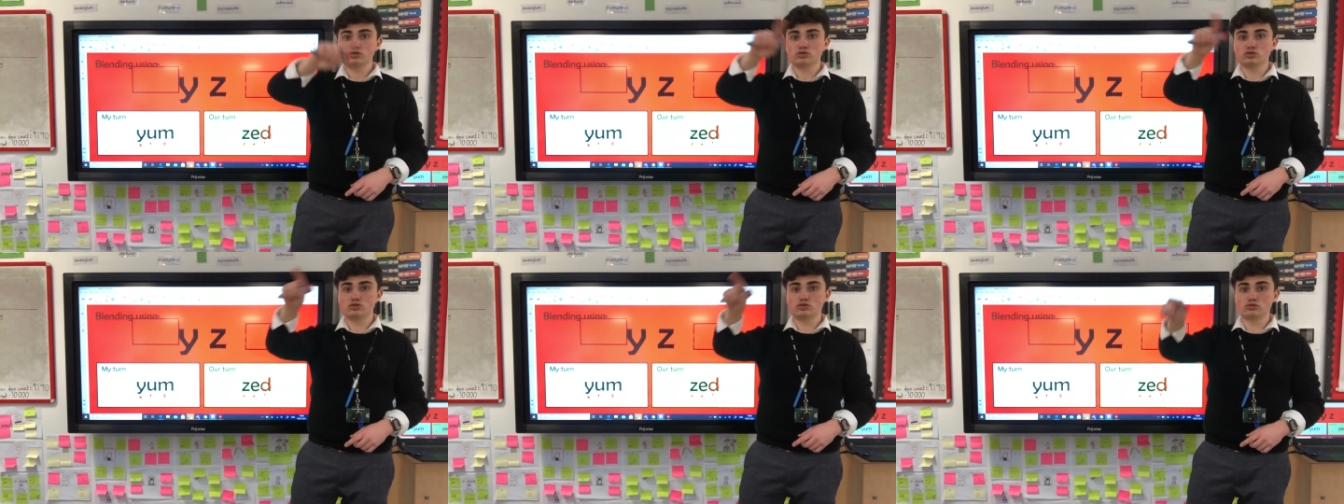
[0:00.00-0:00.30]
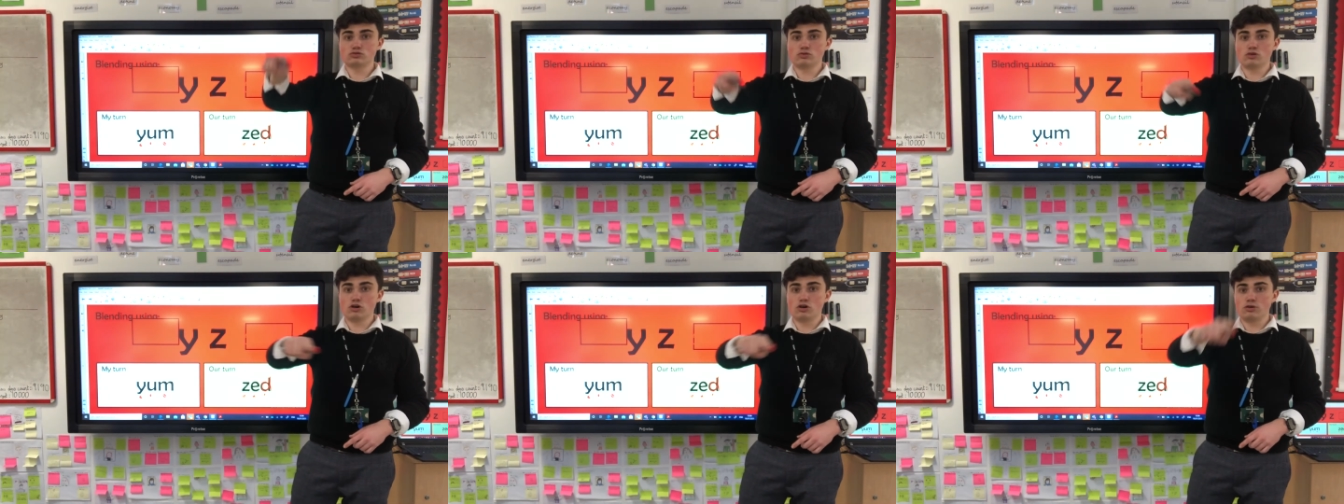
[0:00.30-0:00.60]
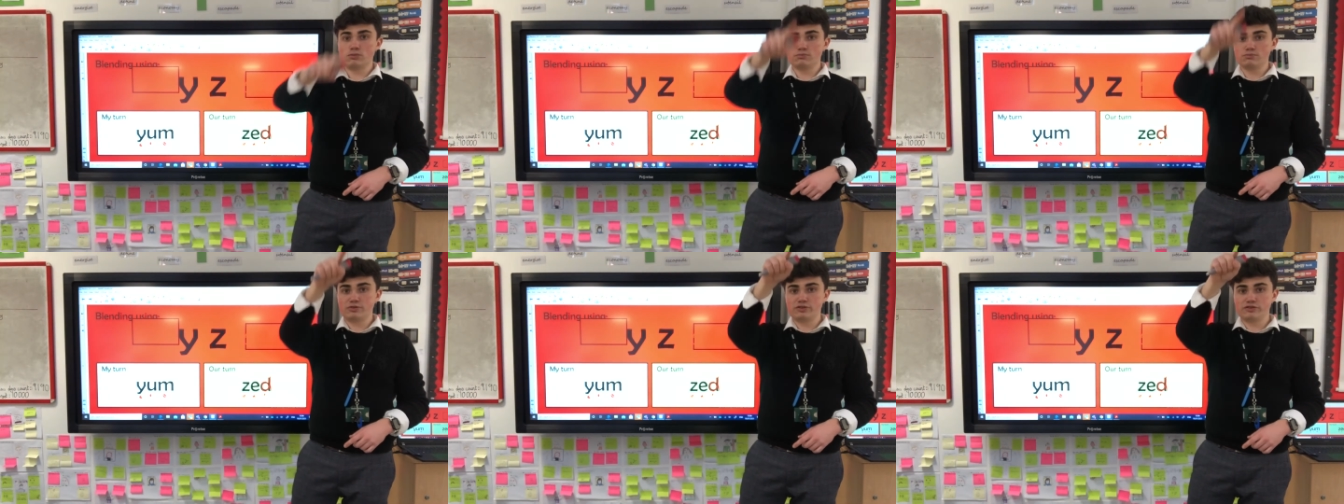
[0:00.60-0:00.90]

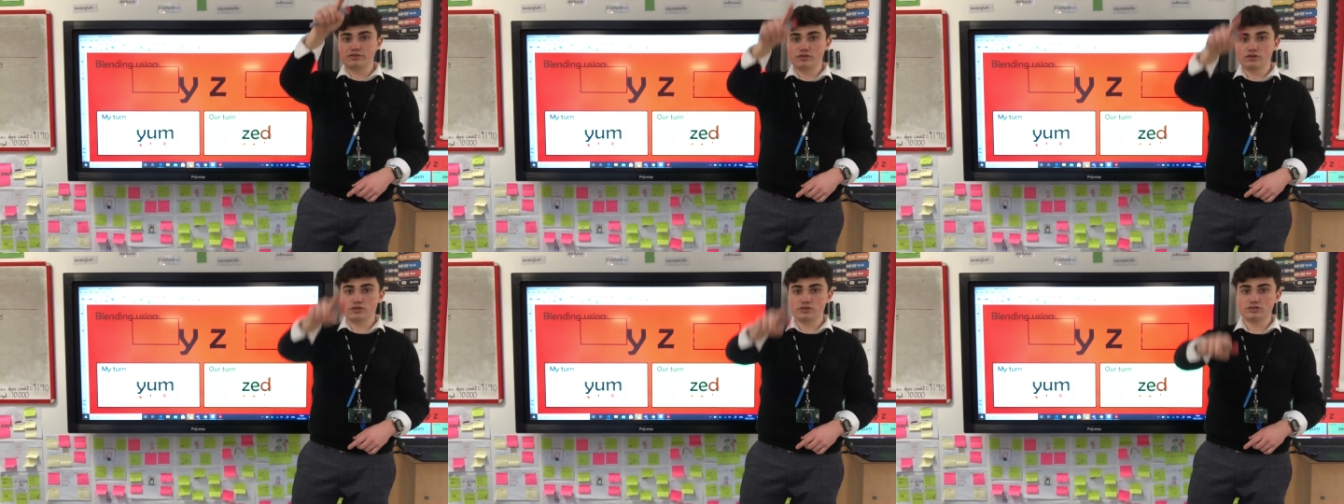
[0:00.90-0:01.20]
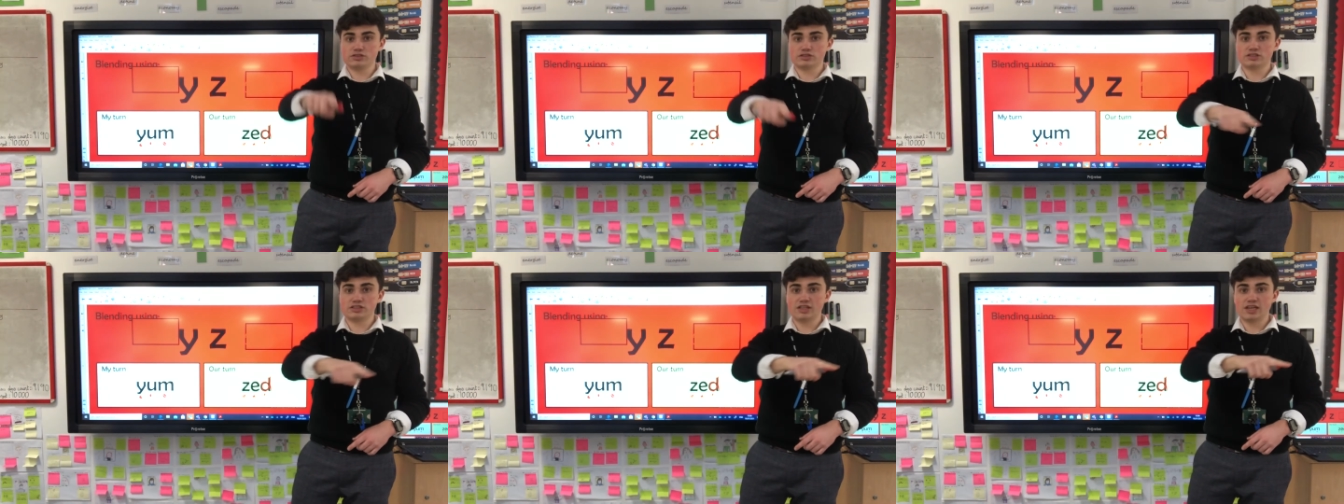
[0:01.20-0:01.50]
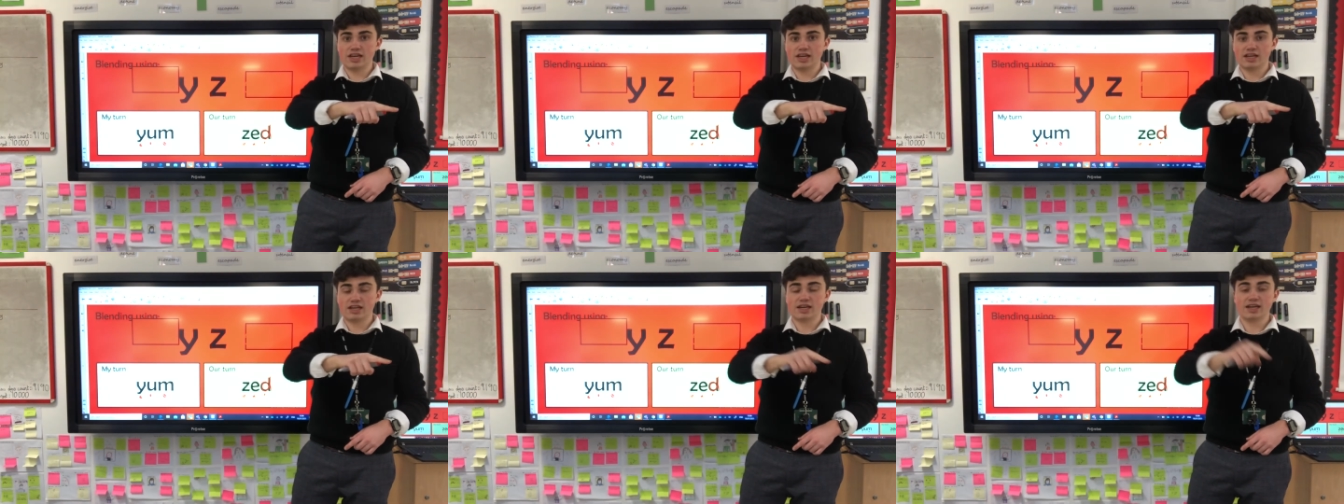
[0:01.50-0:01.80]
Drum before
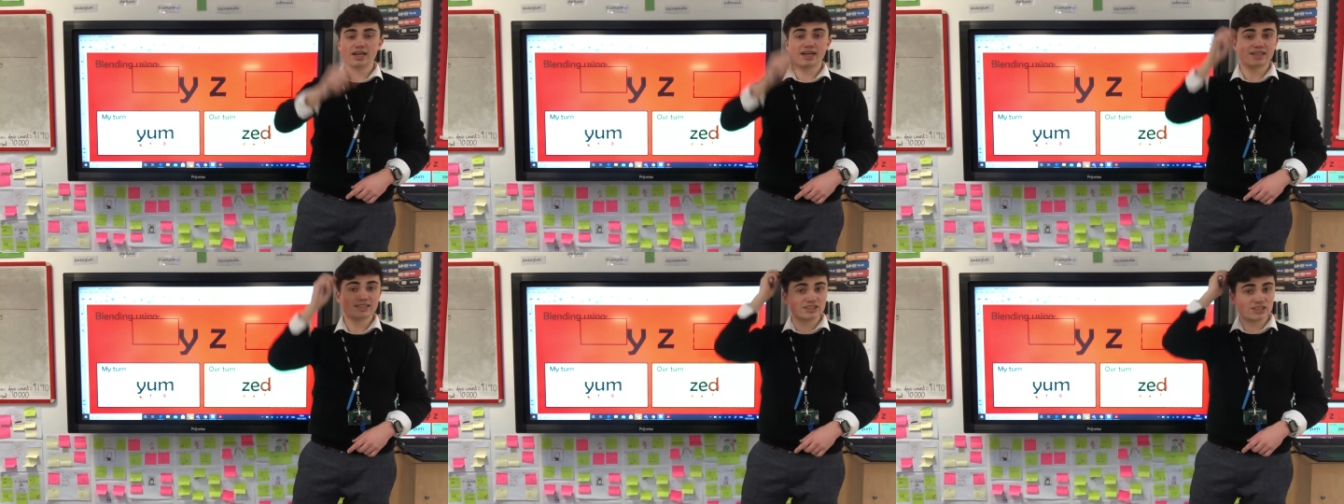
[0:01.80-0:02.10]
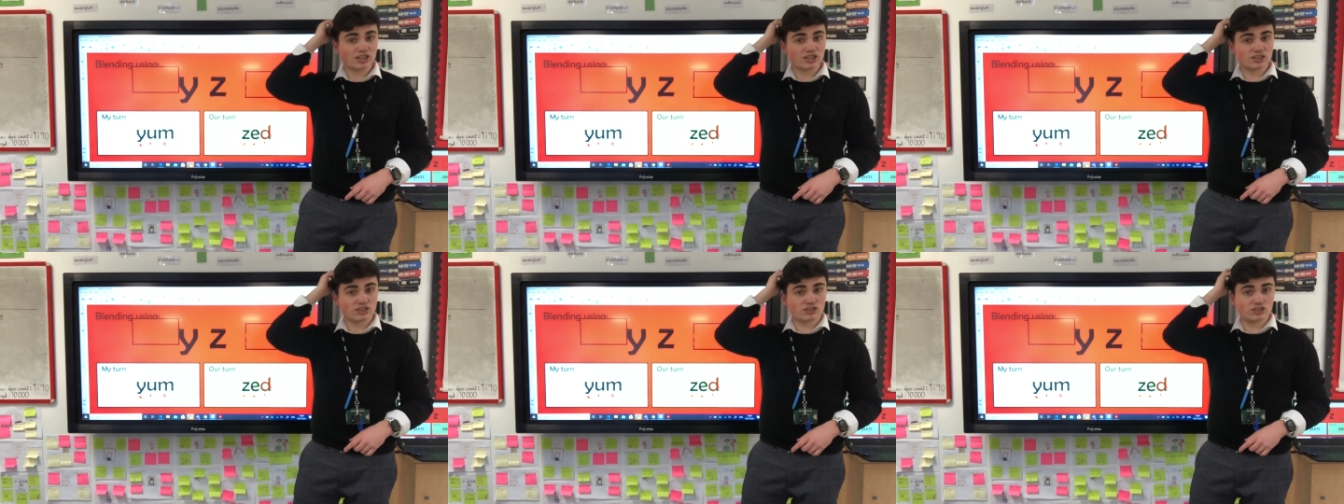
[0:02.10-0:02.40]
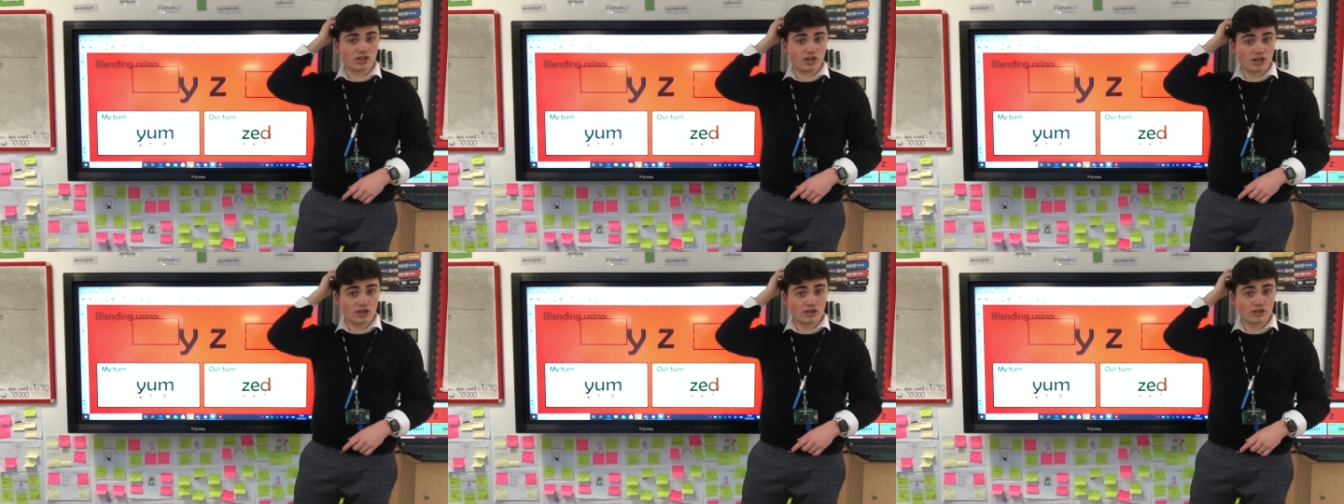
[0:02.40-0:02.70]
stick is a d.
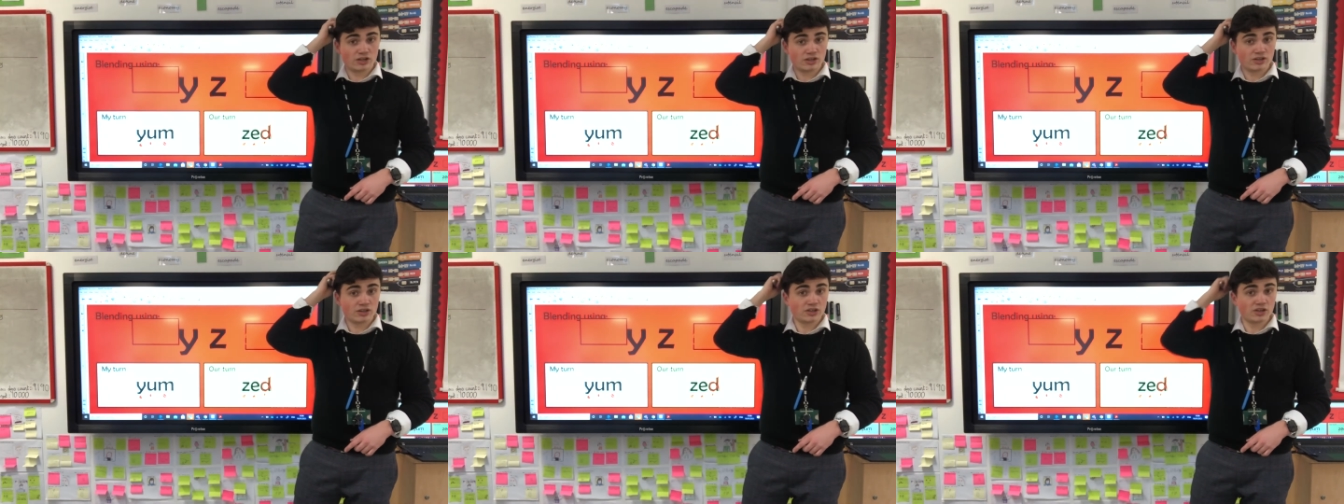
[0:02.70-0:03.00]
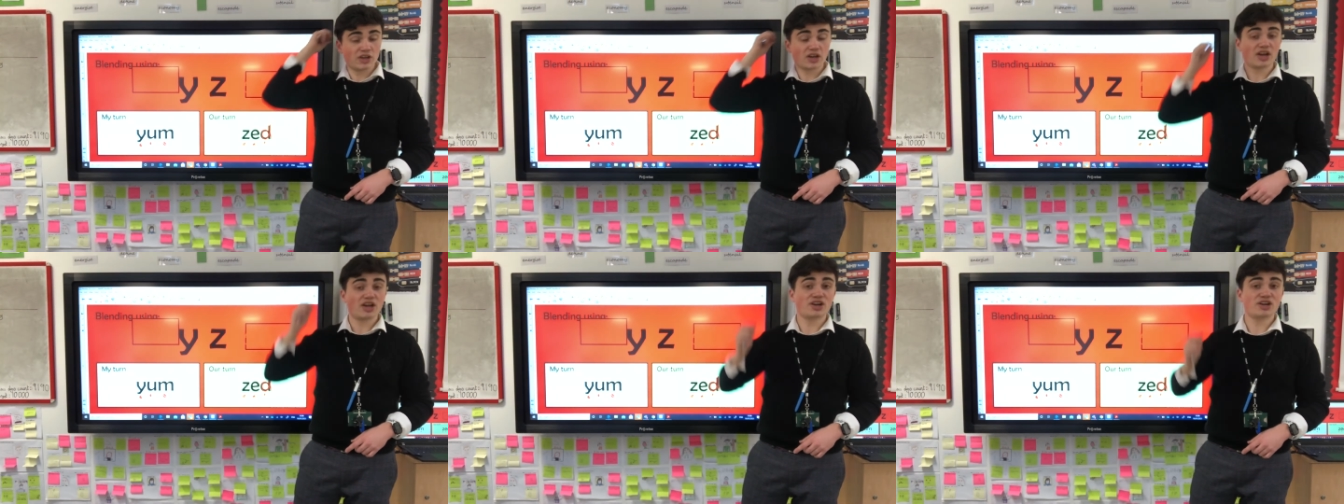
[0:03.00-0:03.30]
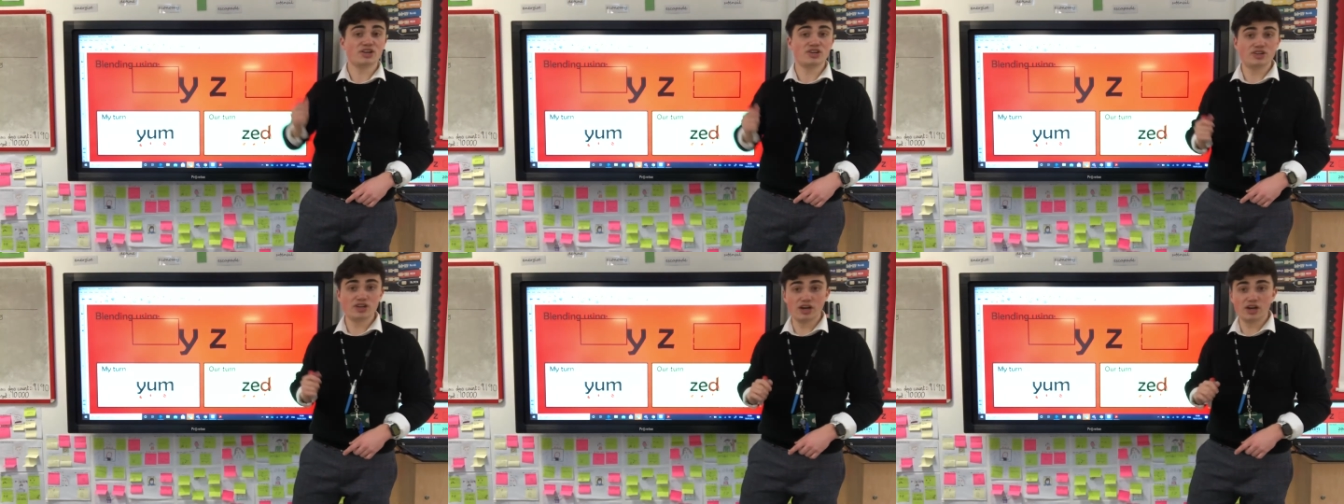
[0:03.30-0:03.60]

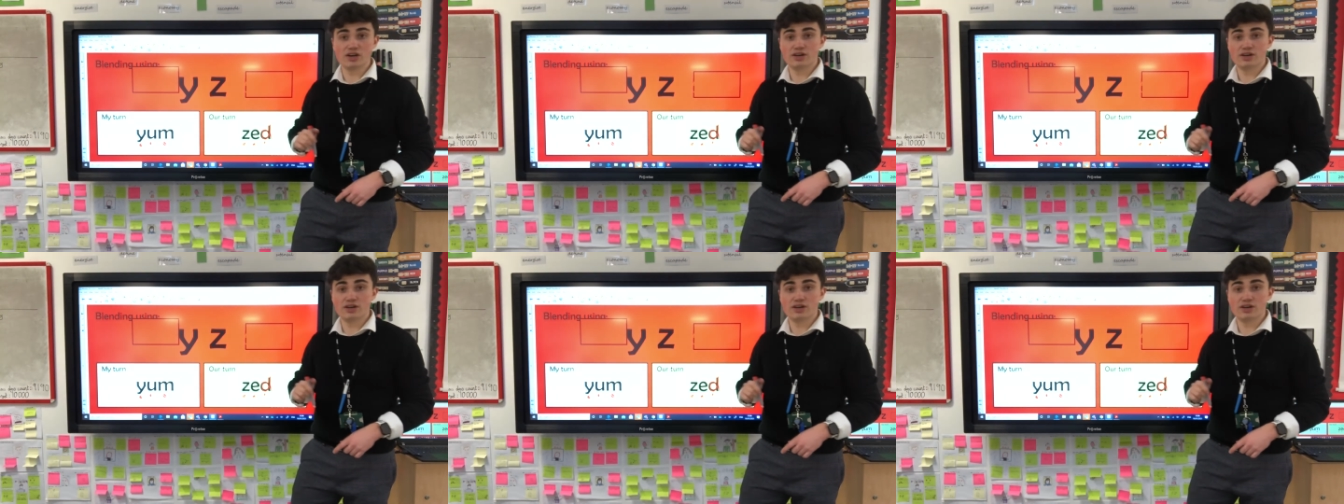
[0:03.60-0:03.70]
D.